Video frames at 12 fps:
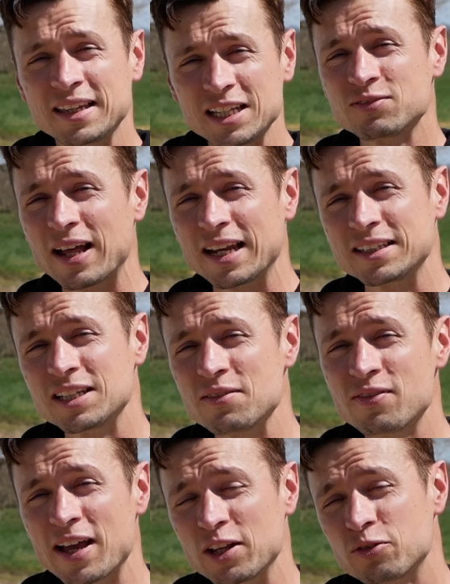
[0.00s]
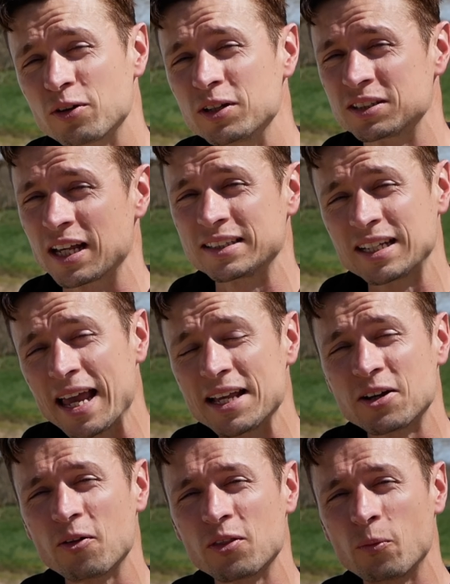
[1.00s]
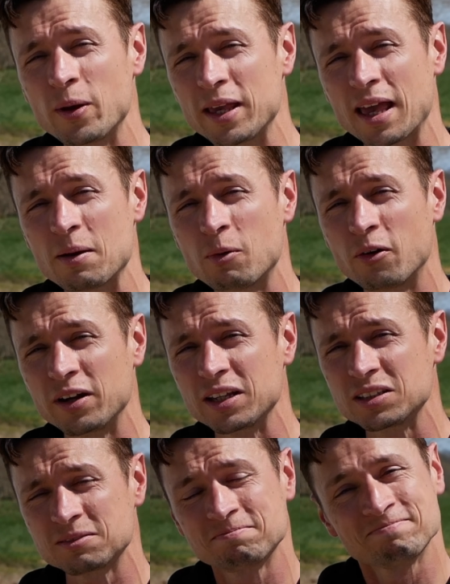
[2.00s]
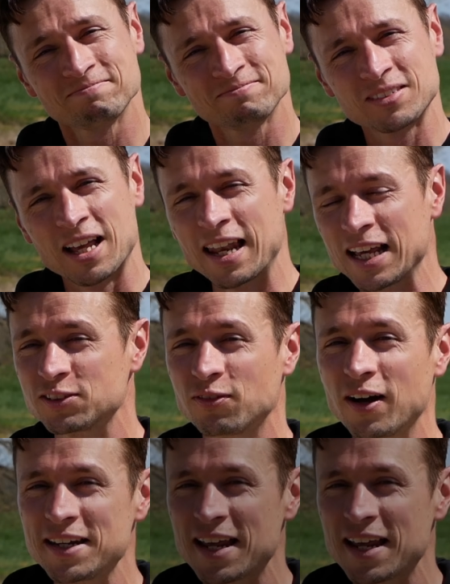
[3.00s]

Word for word: these valeting veterans take on the weekend warriors? Let's find